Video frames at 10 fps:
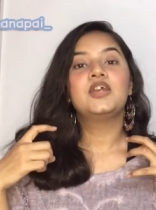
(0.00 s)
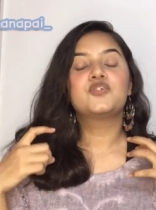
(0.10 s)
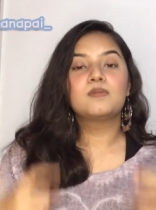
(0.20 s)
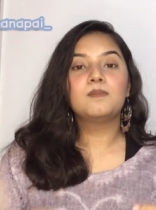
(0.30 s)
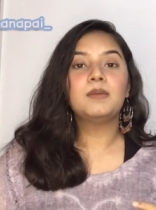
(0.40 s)

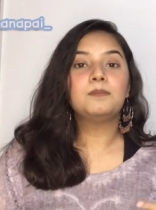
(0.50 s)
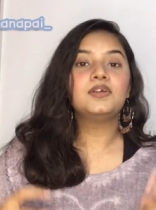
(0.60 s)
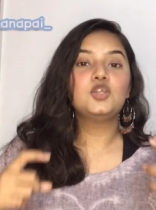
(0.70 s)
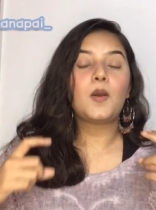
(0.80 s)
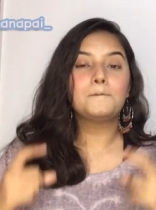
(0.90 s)
remember
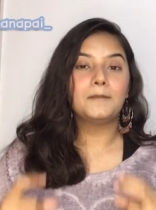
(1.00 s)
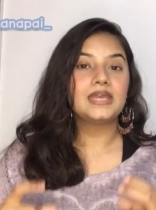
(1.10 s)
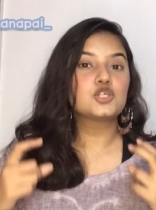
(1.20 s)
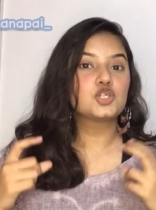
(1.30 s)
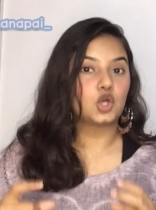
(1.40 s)
your
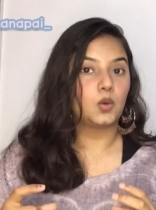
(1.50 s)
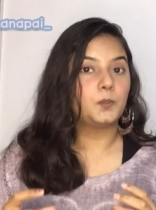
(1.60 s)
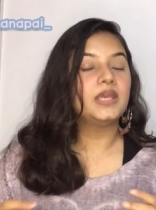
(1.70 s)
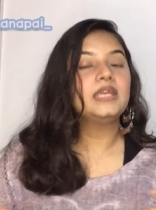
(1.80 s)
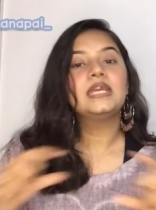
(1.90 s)
main
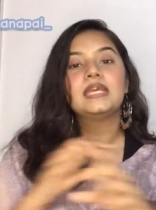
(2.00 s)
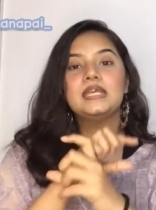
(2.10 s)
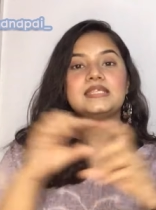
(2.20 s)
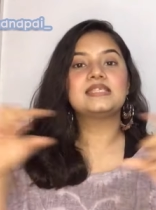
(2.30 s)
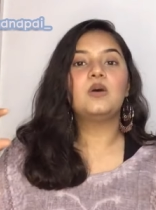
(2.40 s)
topic
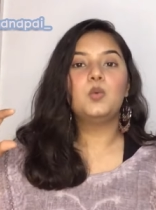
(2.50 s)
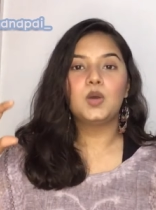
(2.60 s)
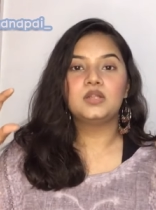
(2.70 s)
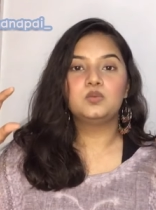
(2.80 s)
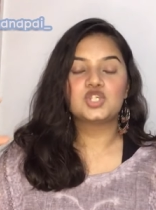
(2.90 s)
is the
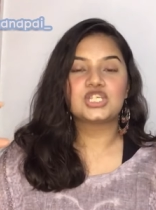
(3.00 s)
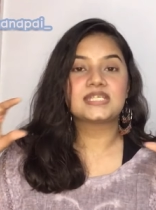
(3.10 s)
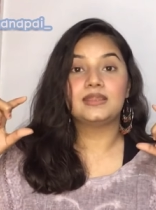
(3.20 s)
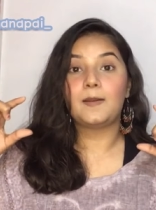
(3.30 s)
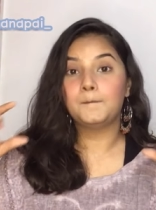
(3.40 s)
one which is
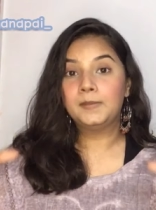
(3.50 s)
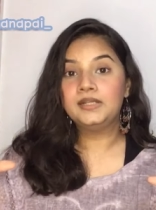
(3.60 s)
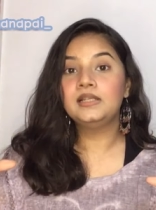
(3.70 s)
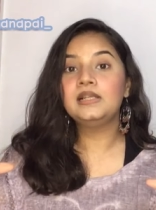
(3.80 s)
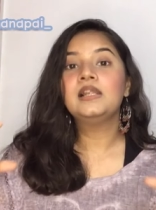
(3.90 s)
in the
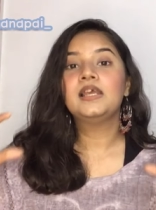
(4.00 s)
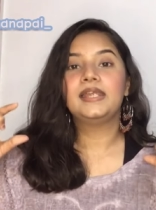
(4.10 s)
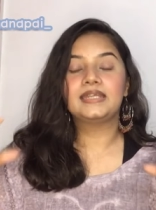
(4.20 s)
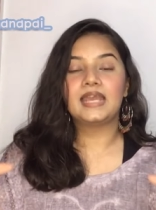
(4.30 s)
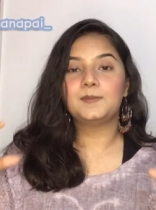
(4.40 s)
middle
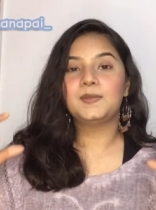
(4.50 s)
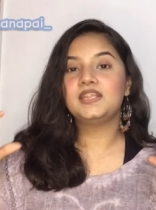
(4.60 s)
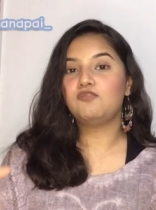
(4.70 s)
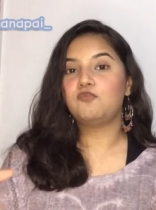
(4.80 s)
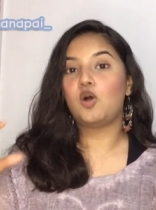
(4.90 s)
it can be in
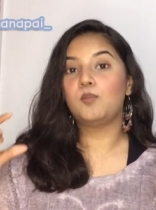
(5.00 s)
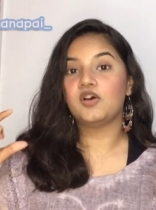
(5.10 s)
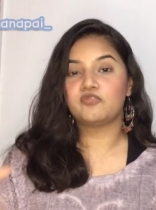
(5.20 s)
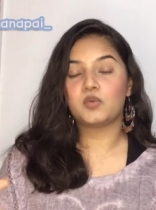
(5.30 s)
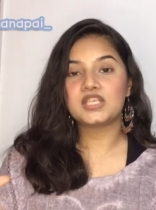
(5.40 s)
the form
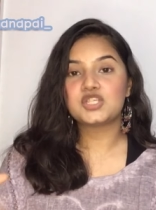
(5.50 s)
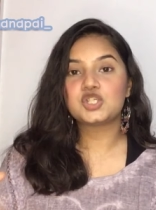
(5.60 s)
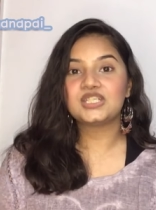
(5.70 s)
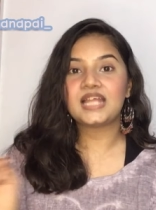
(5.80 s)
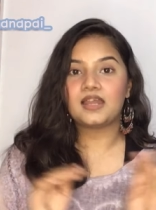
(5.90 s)
of
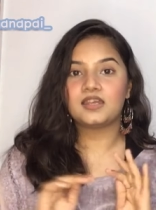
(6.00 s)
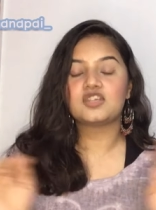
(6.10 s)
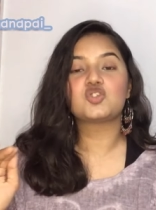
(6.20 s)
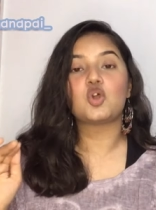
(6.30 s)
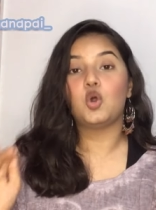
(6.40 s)
question and it
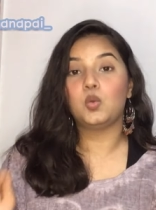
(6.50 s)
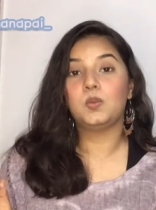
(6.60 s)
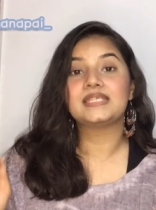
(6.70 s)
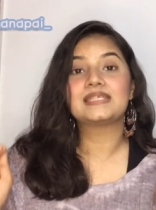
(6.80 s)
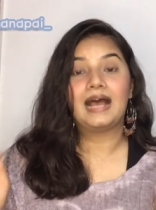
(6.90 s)
is
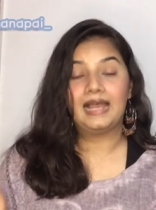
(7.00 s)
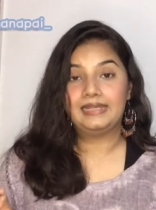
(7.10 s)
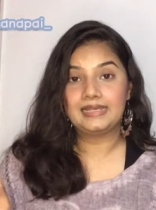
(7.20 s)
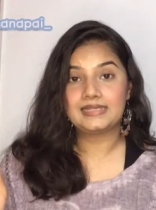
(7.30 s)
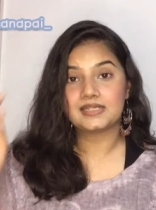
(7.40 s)
always
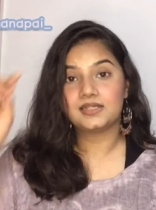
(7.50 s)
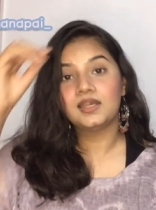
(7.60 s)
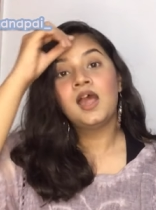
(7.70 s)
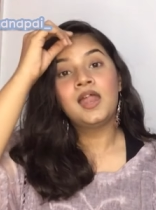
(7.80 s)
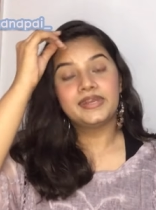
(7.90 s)
highlighted
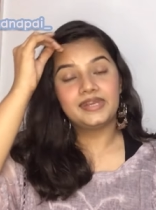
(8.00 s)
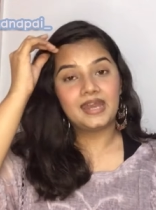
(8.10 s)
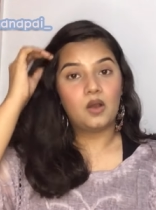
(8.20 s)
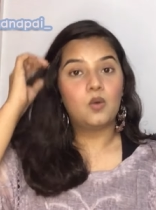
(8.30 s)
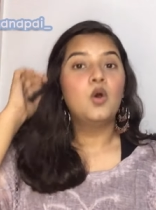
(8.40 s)
now,